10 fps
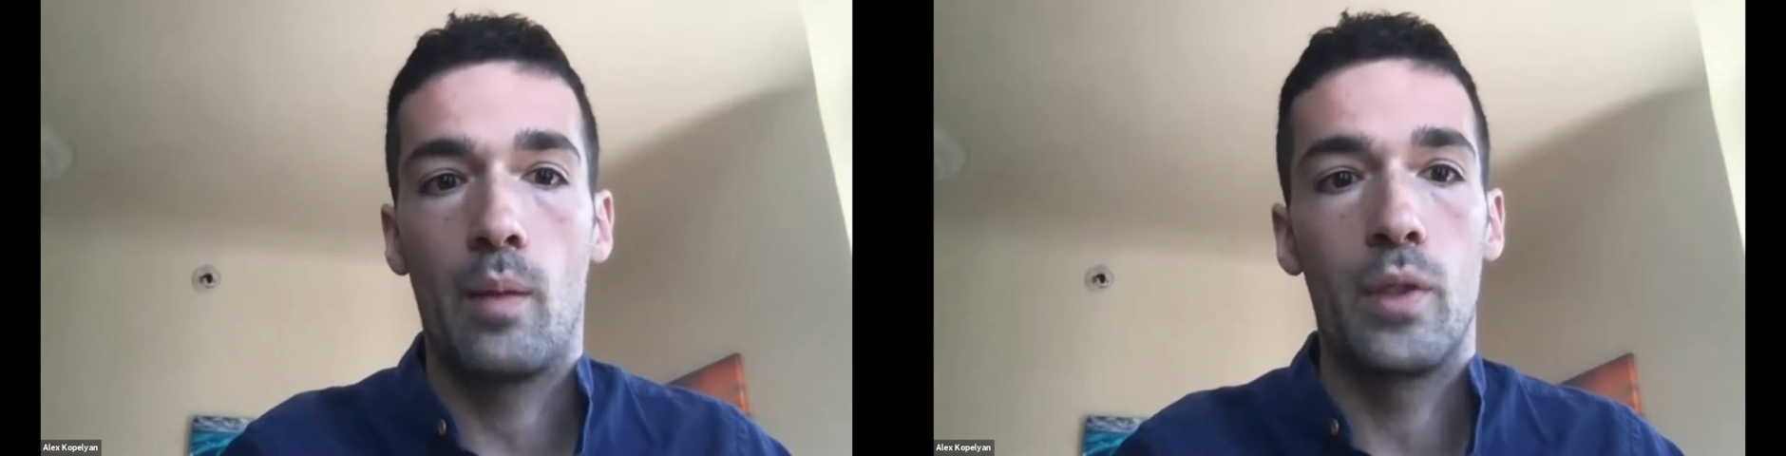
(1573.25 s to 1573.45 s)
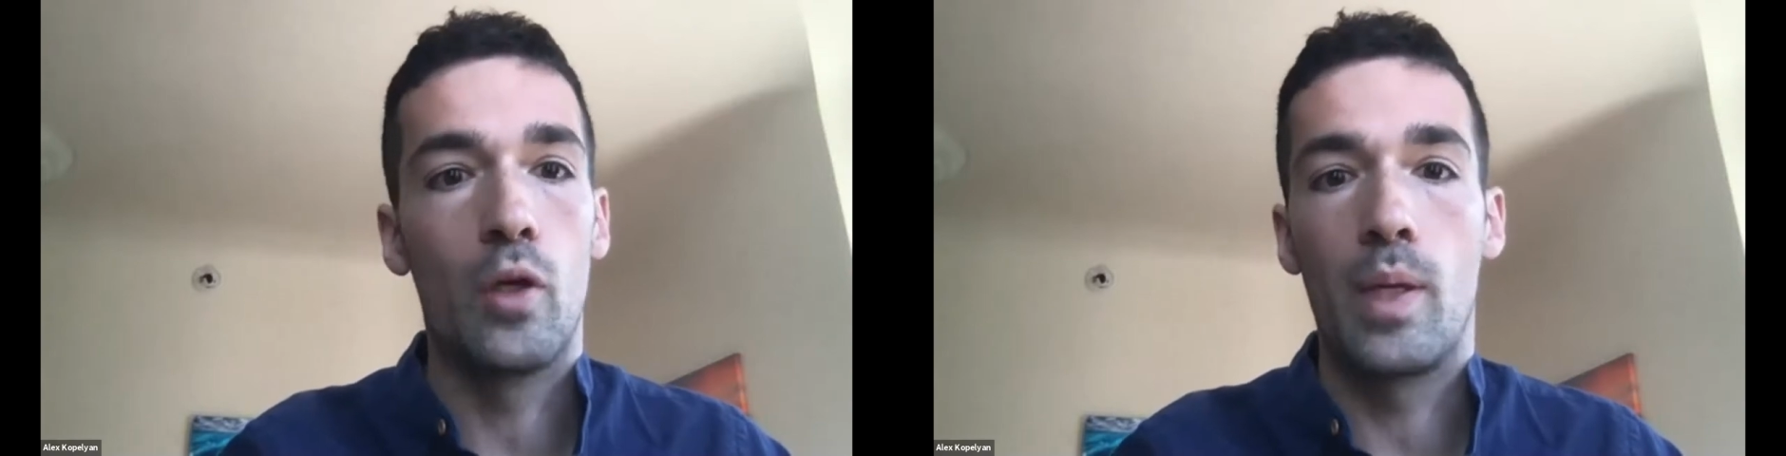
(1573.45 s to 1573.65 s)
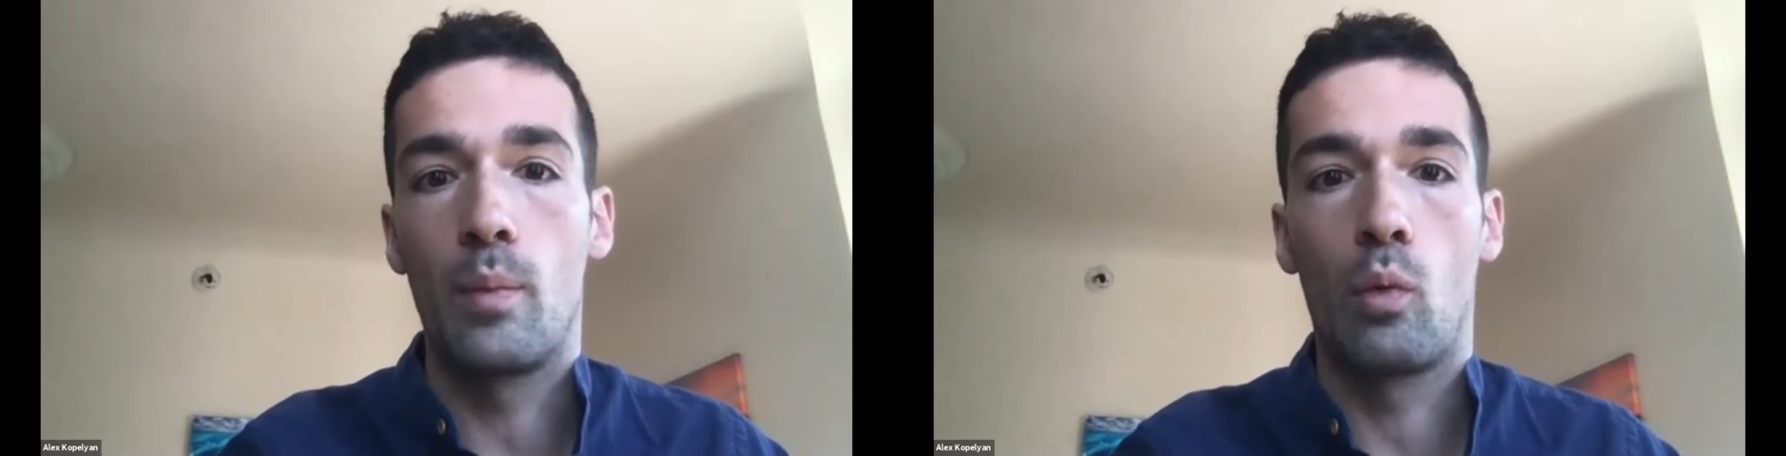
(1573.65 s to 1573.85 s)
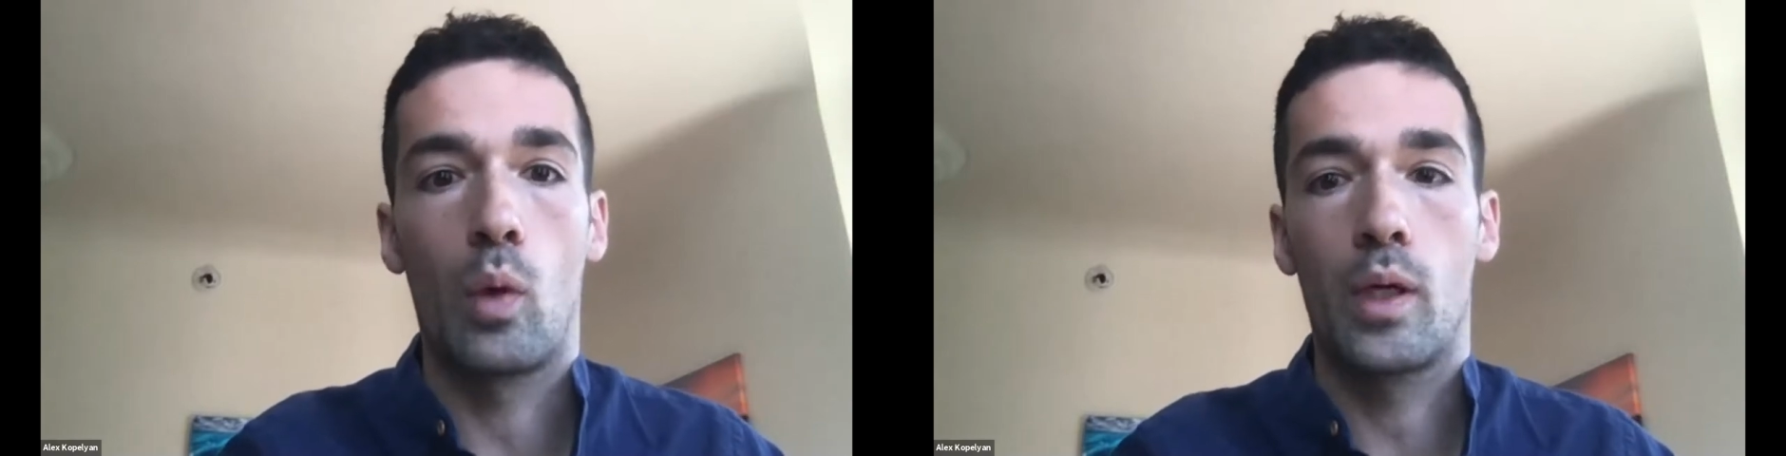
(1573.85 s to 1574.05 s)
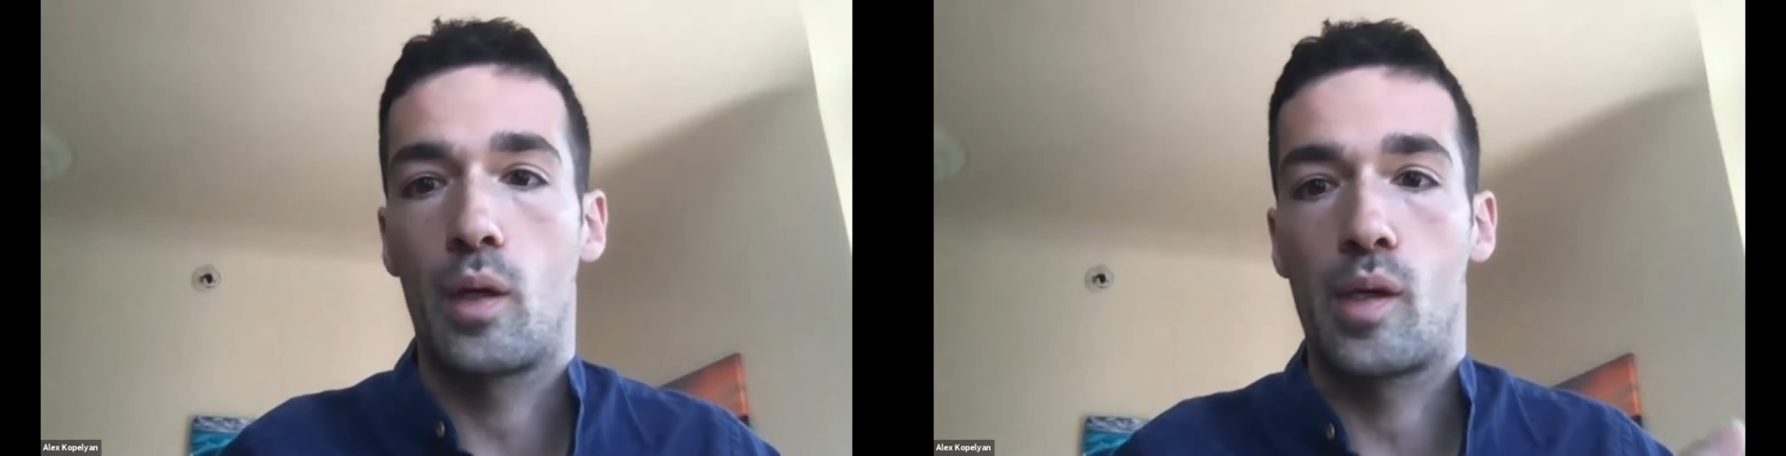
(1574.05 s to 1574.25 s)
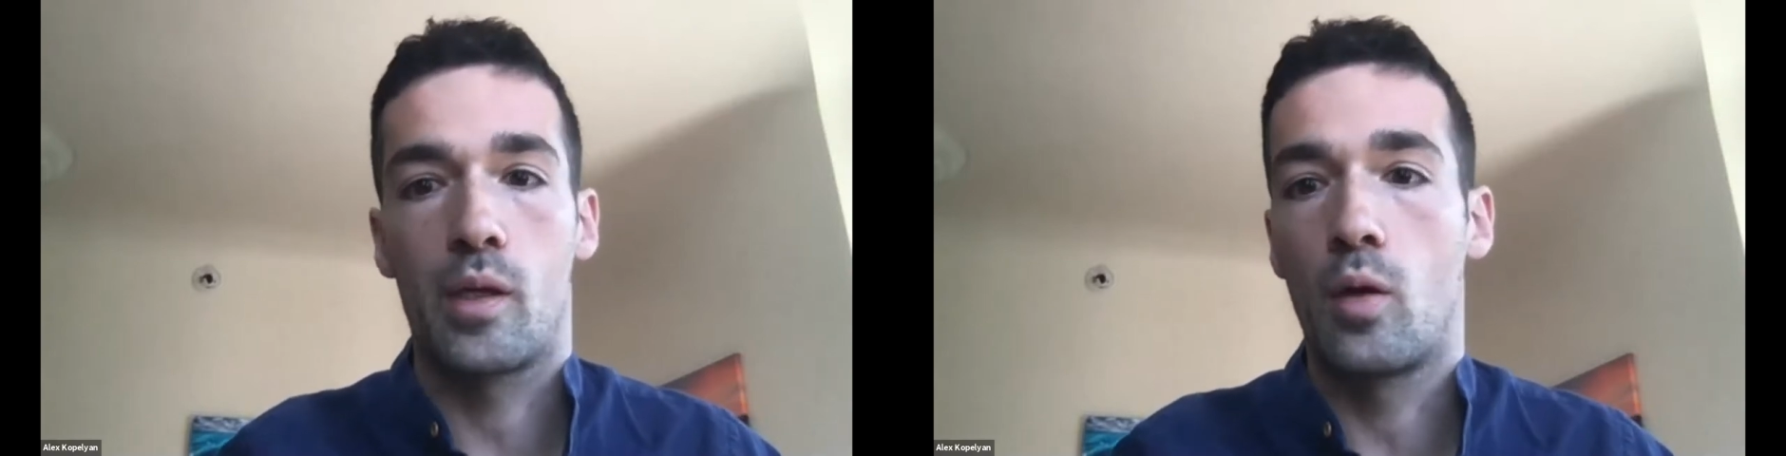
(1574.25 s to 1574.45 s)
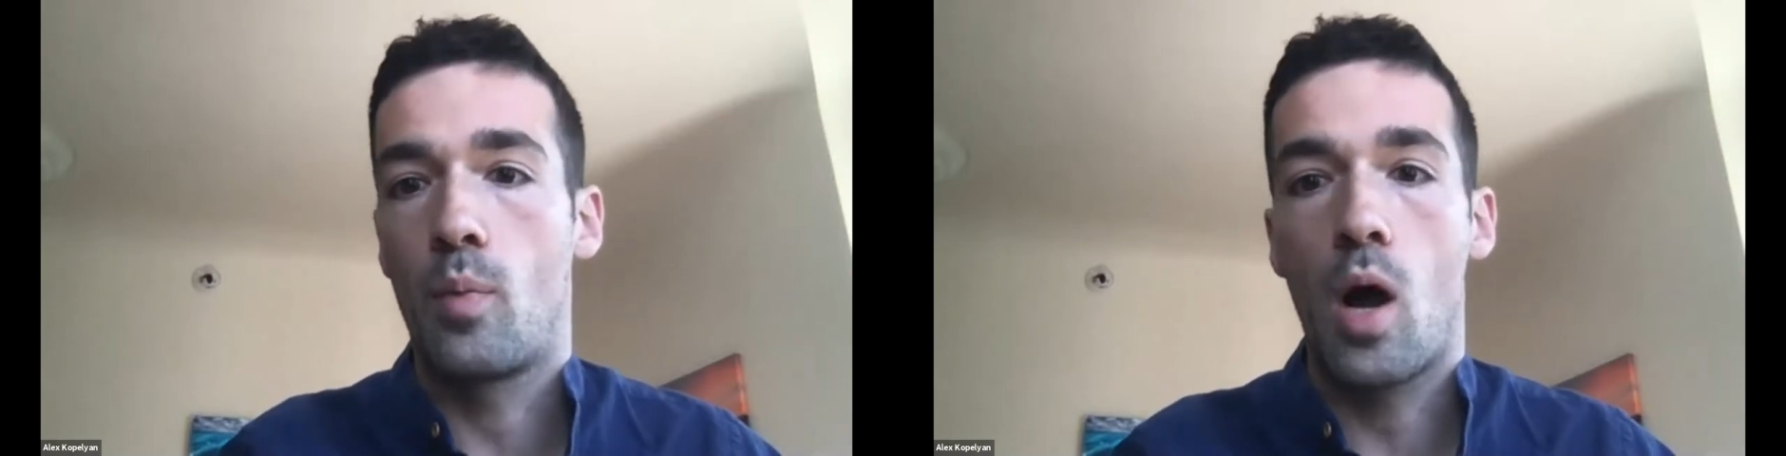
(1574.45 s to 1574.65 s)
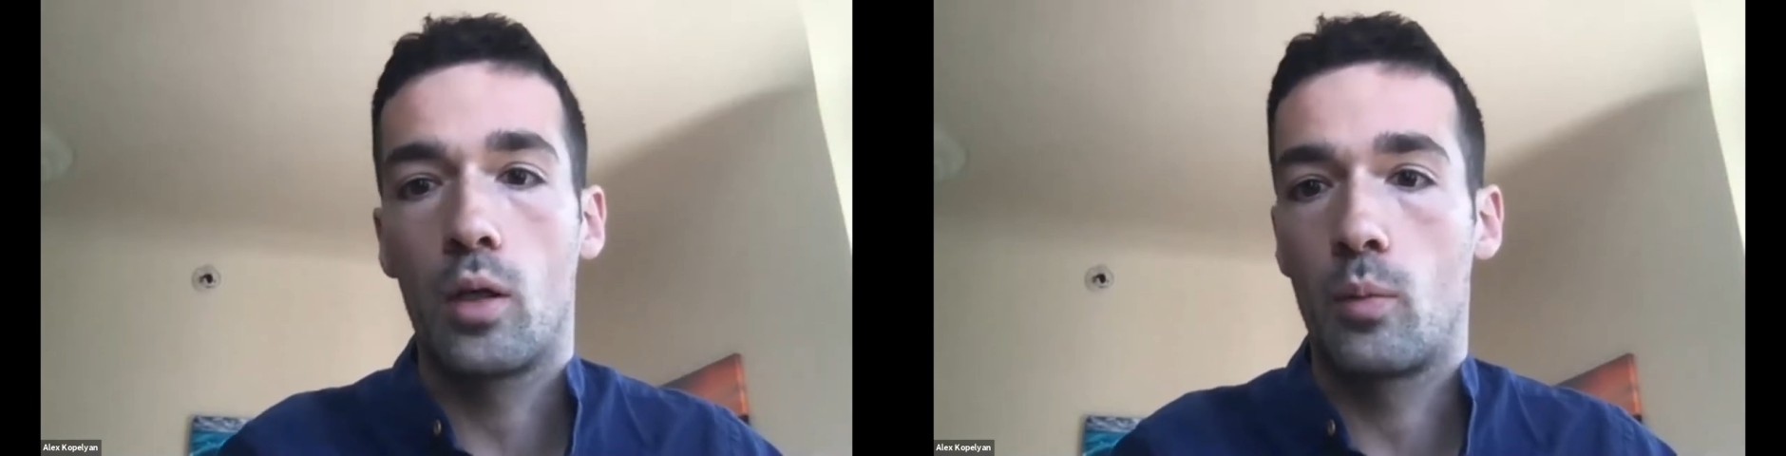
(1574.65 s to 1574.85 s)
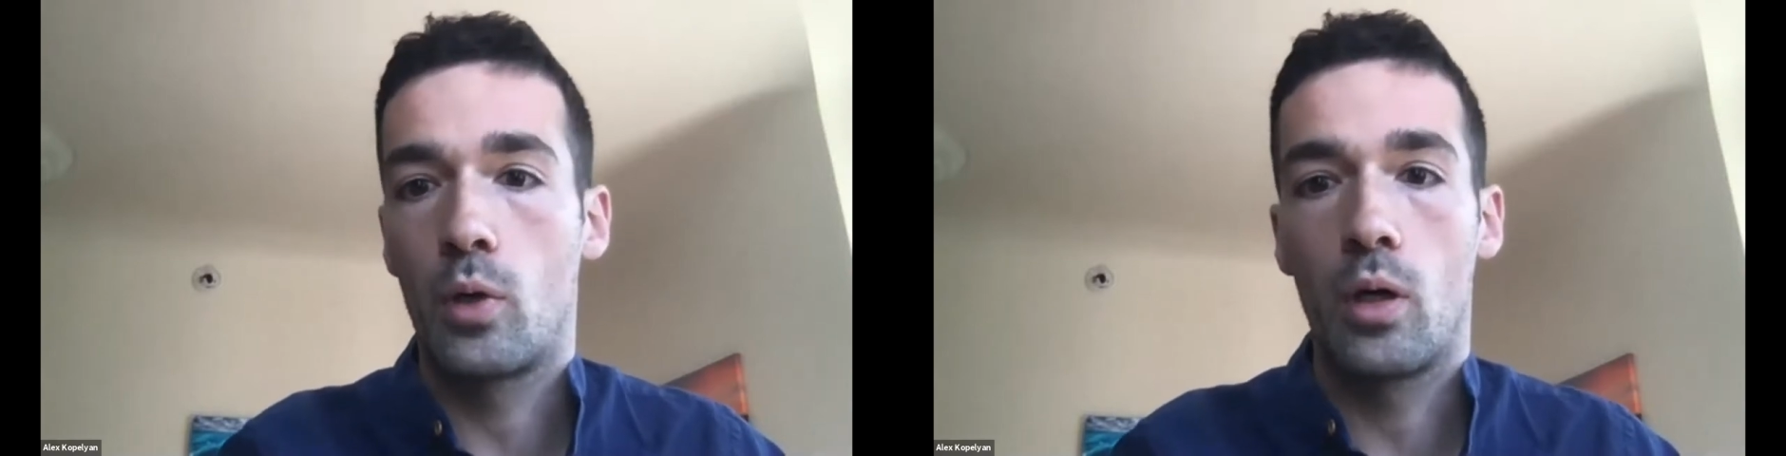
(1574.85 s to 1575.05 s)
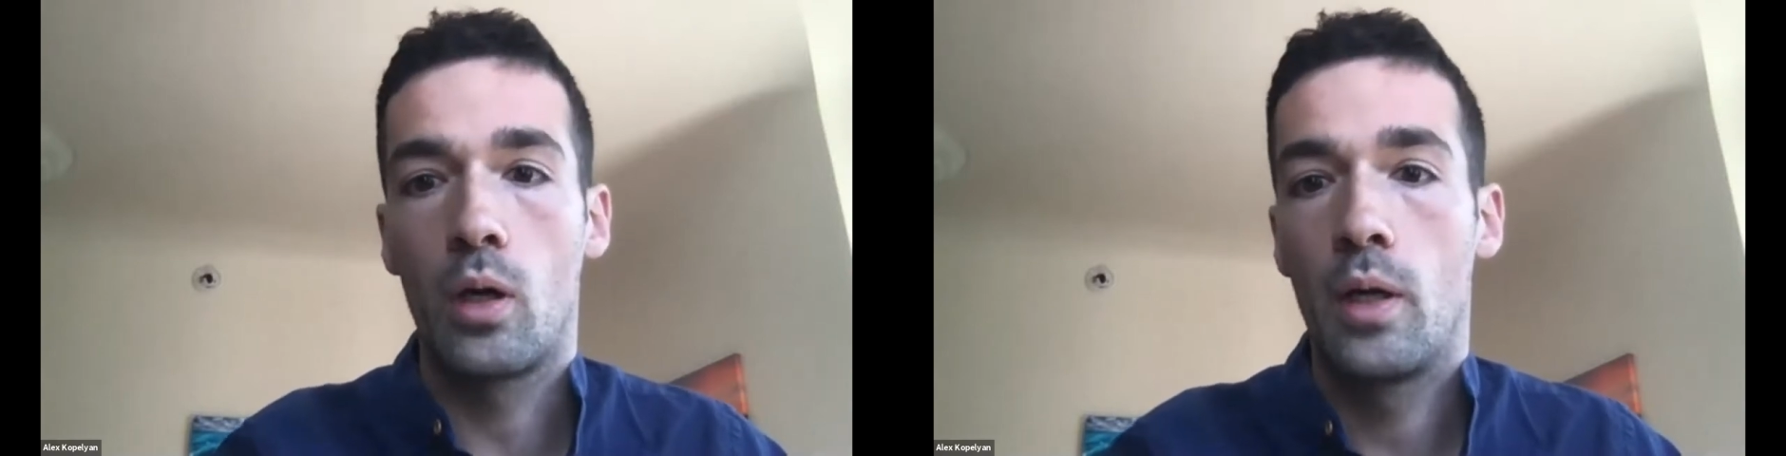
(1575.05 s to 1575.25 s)
you know people working on a single
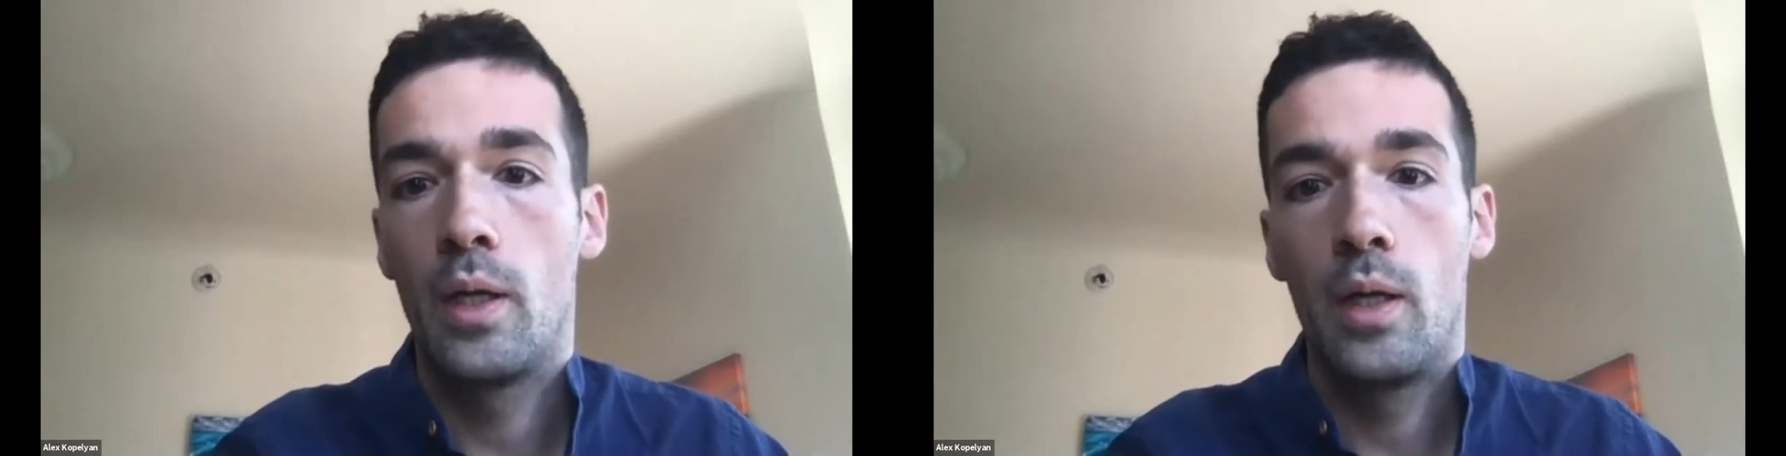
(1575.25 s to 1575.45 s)
polymer